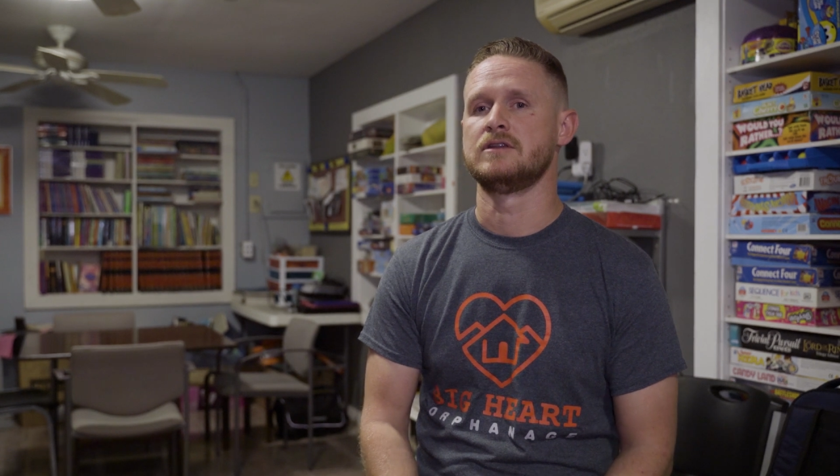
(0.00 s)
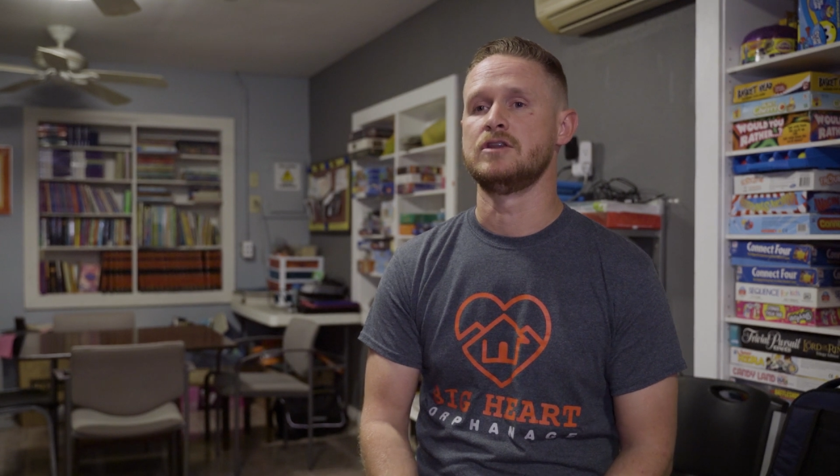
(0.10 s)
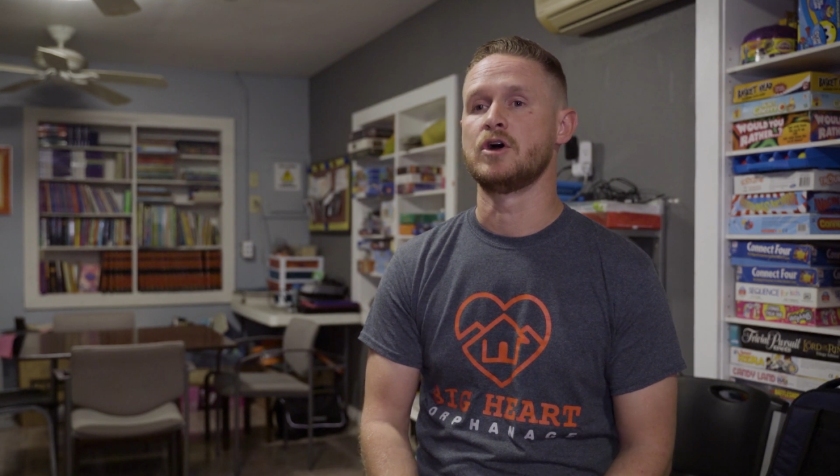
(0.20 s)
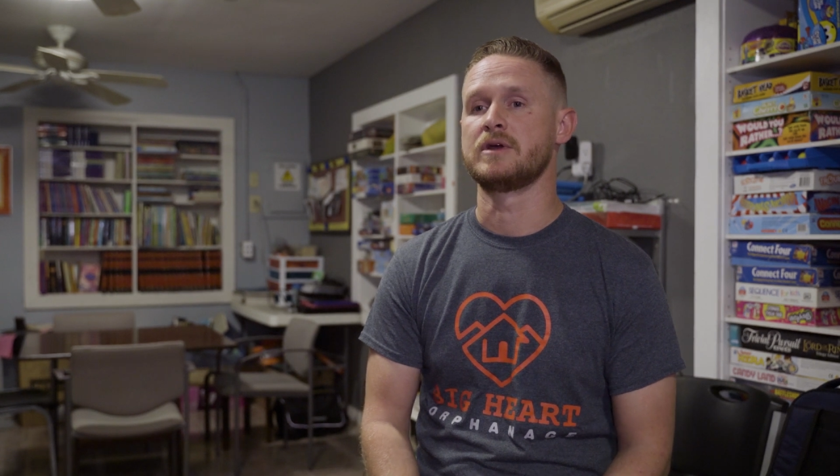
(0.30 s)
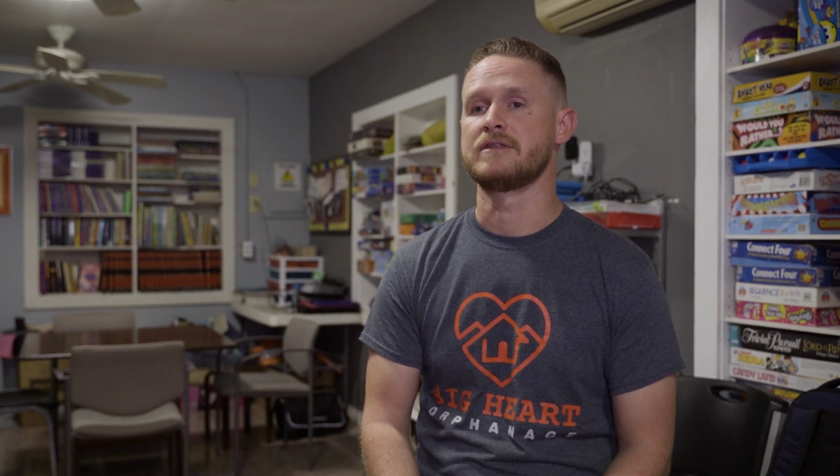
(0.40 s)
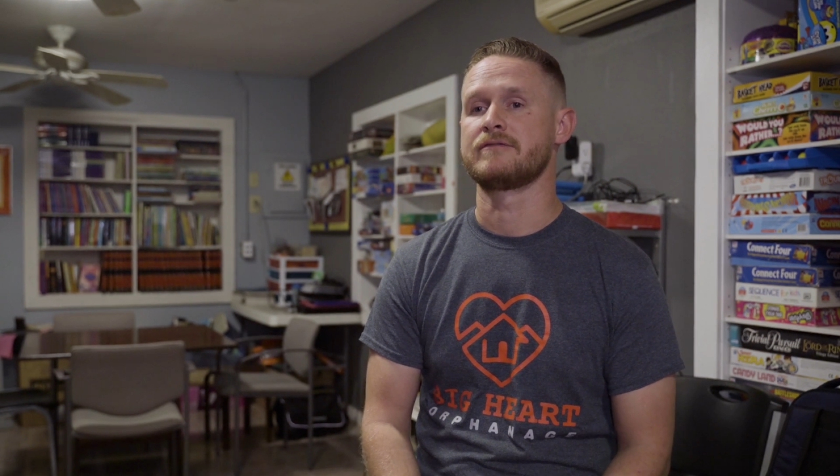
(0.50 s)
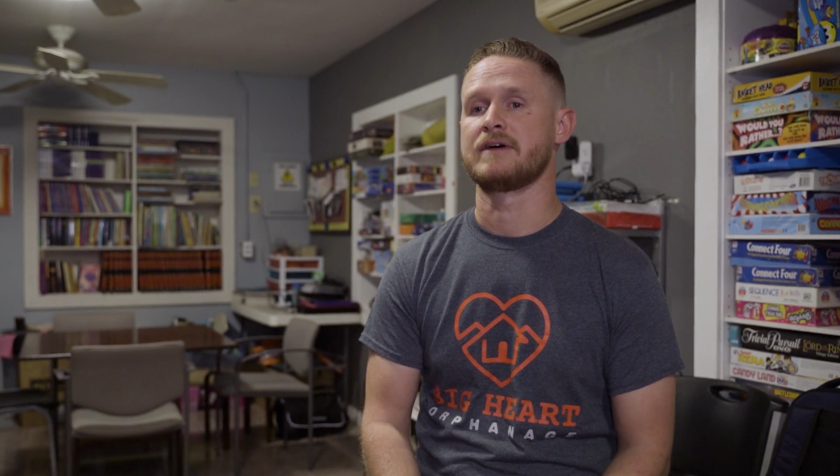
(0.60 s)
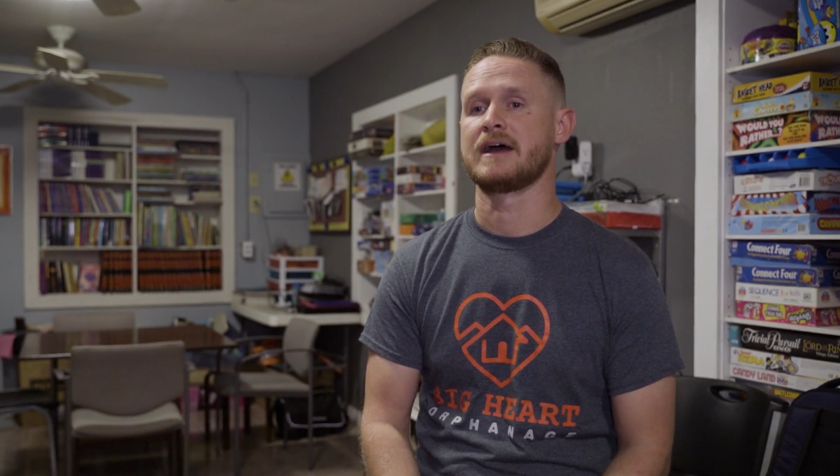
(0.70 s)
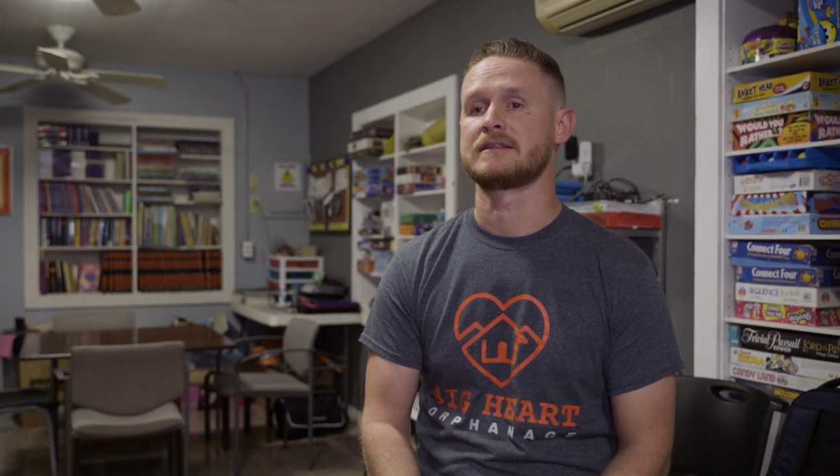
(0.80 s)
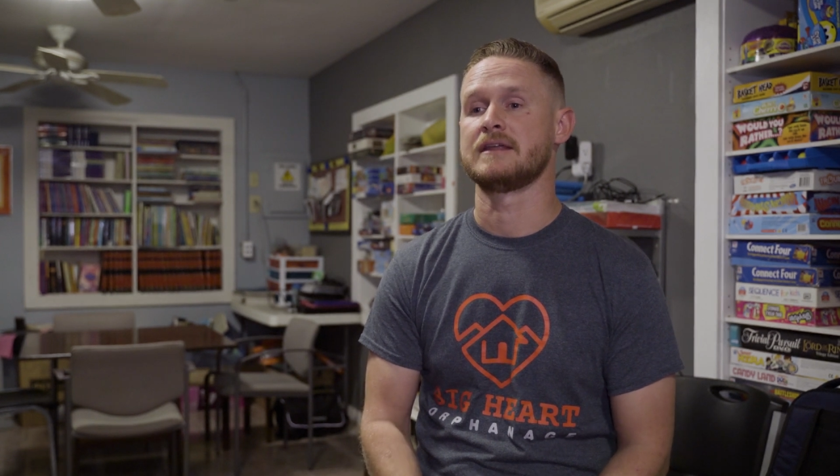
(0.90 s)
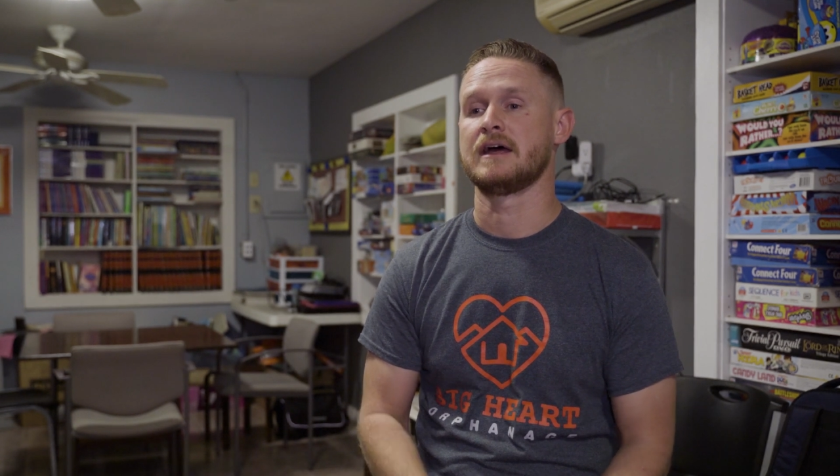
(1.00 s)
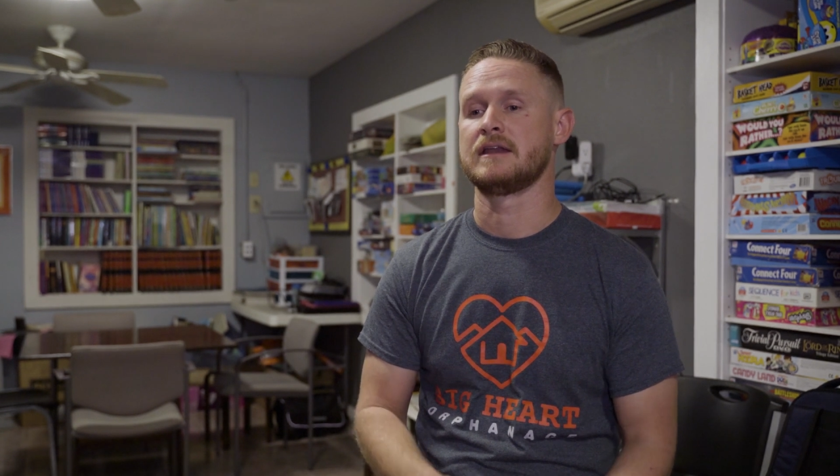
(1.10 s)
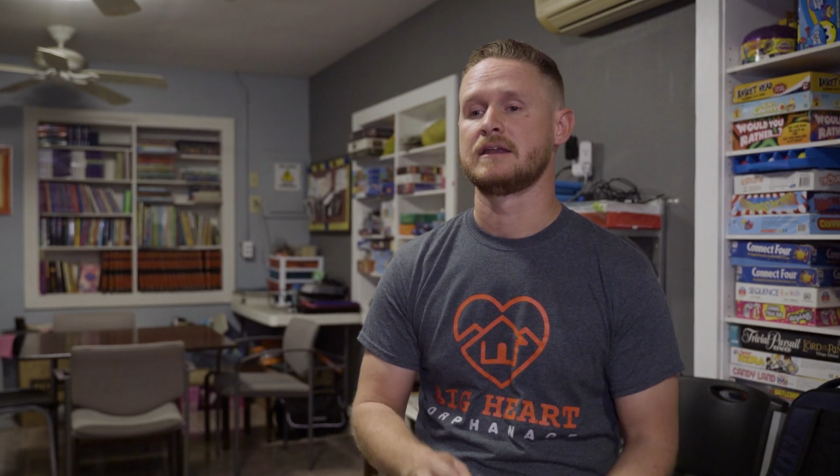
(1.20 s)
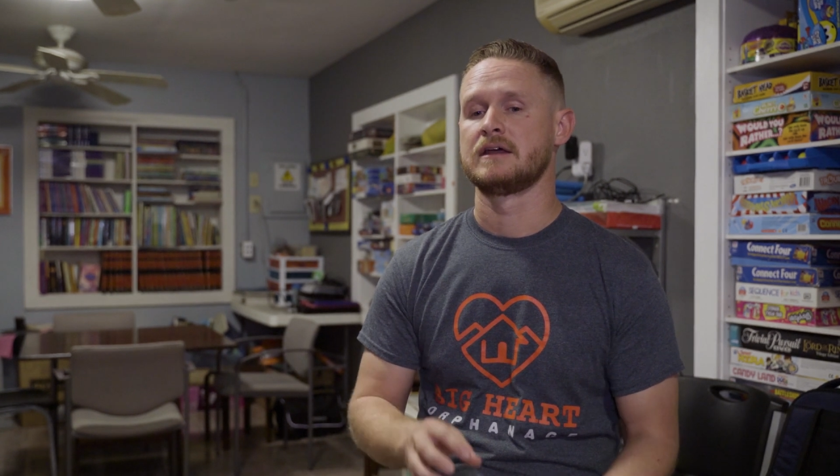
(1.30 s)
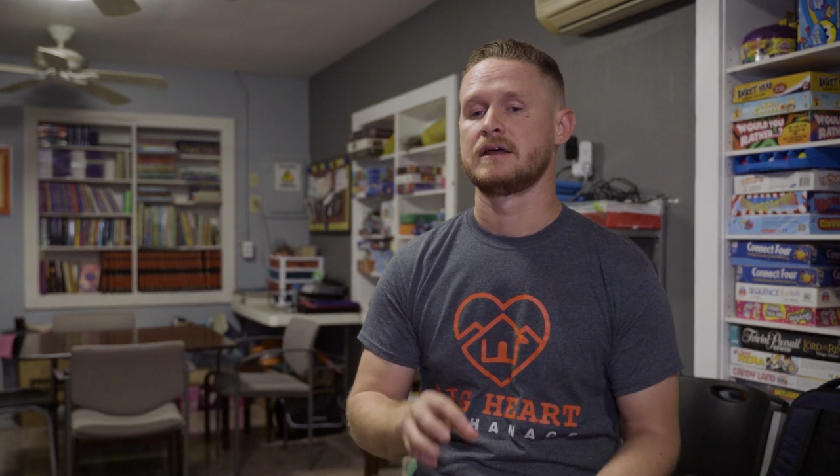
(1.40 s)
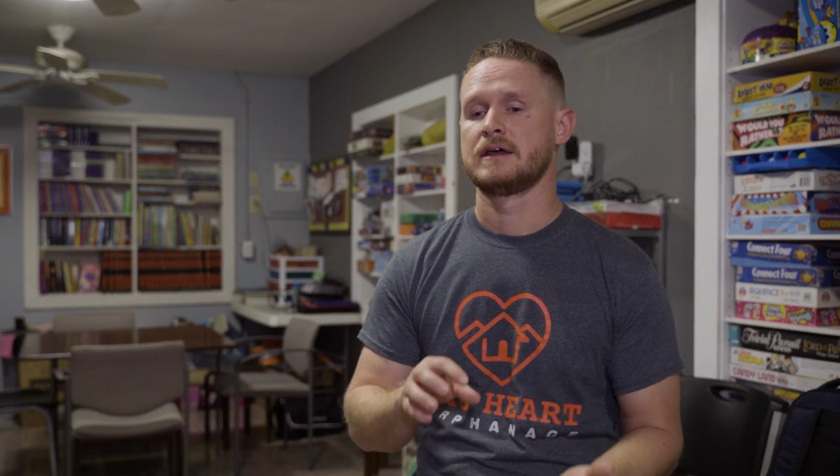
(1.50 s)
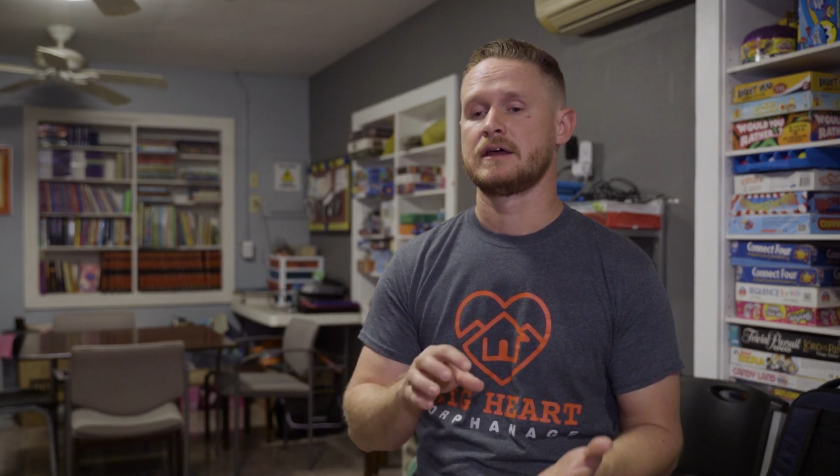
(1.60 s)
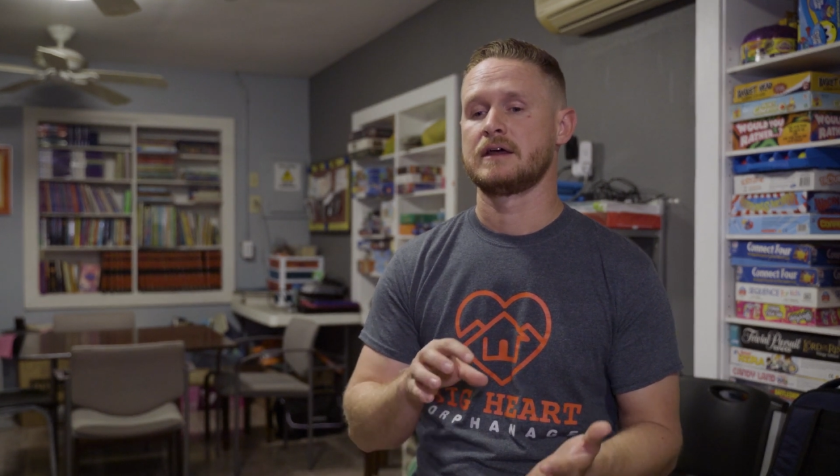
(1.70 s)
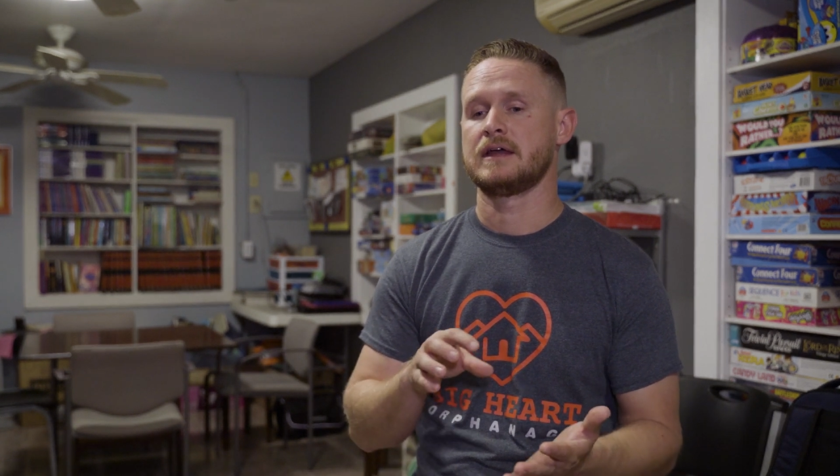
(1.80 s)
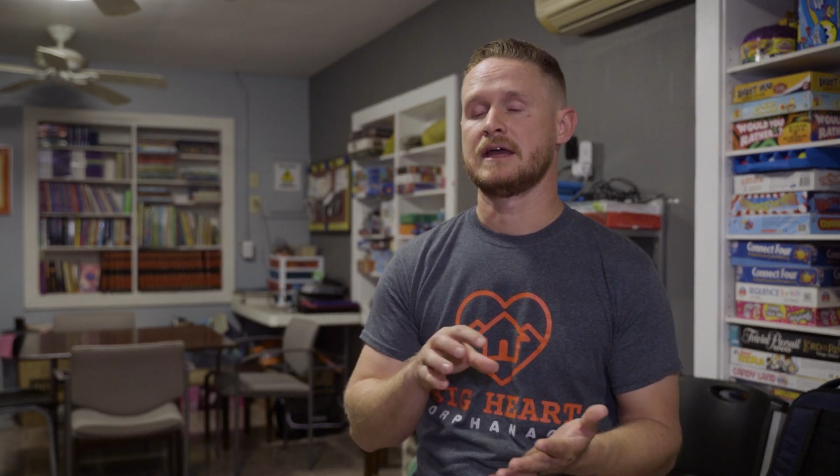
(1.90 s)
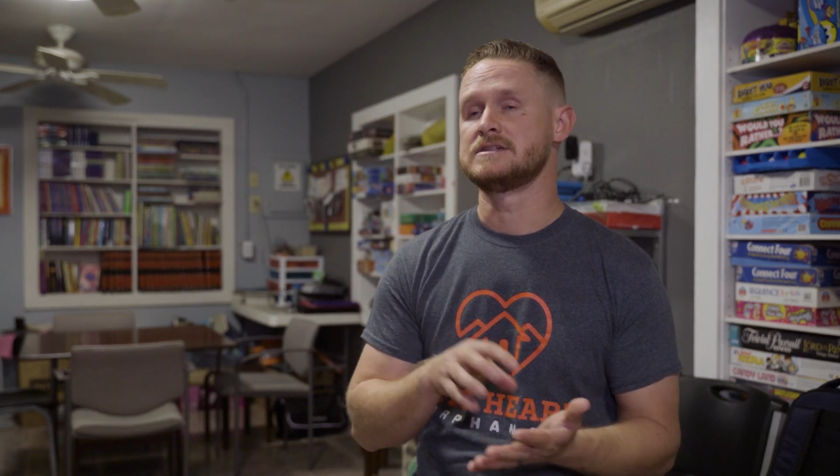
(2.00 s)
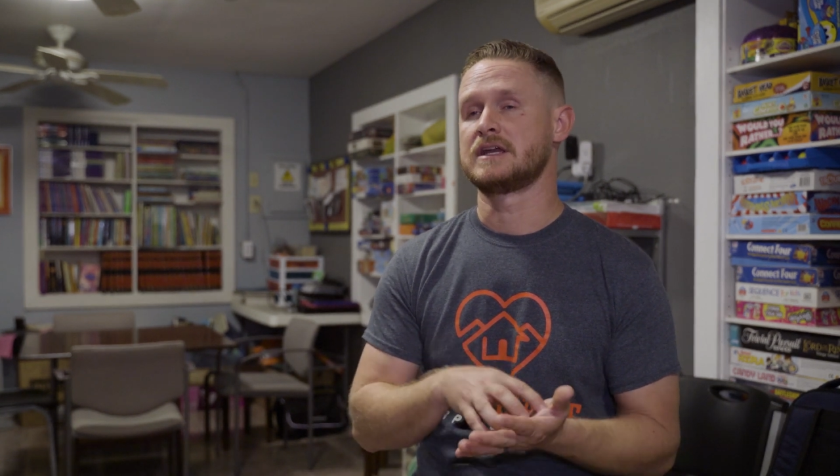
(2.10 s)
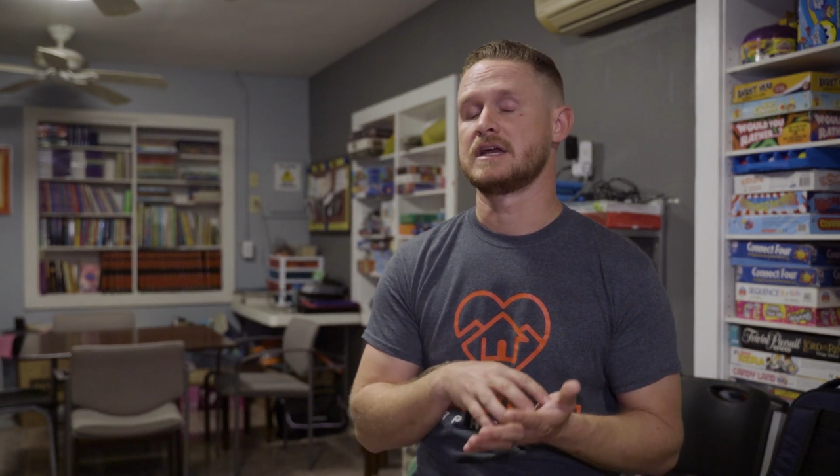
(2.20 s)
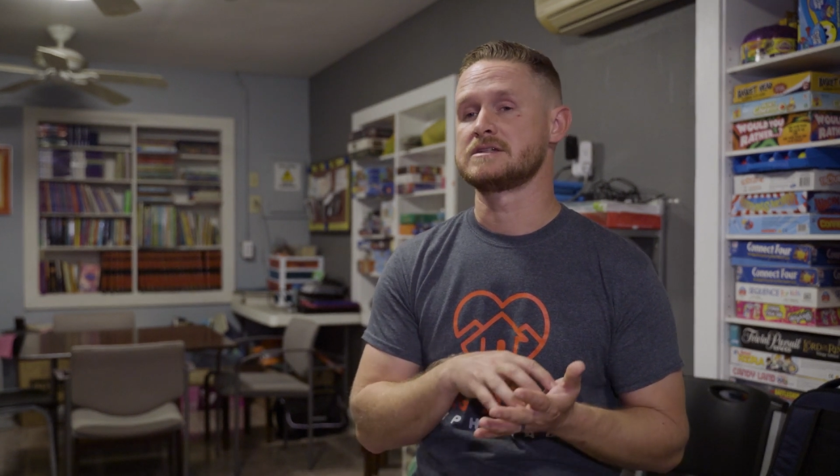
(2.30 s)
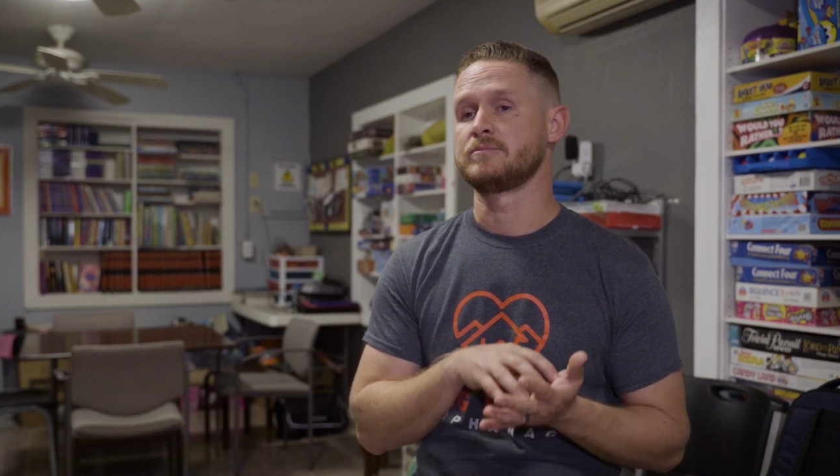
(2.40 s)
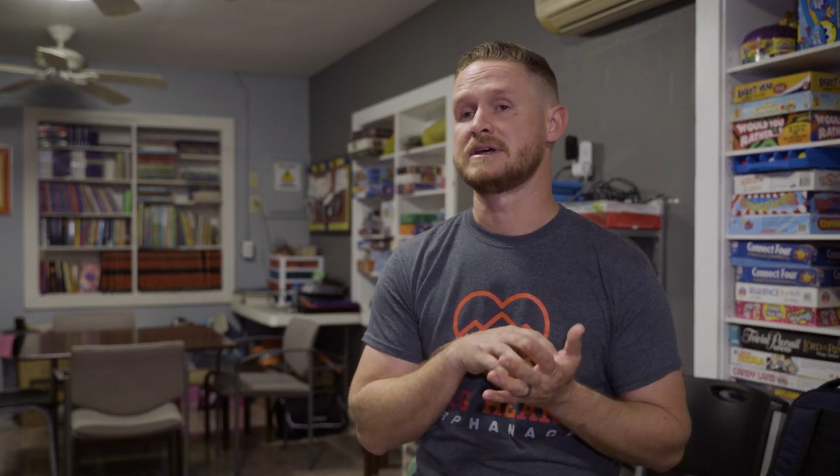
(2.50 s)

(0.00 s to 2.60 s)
knowing the fact that education